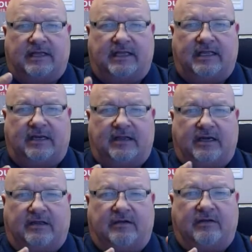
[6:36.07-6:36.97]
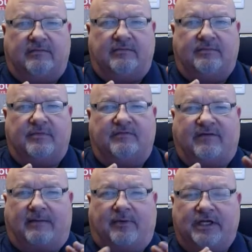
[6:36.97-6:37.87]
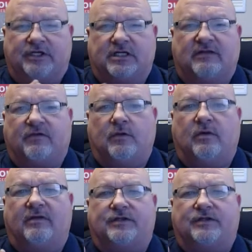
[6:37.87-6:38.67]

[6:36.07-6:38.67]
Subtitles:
in a good vibration, if you will,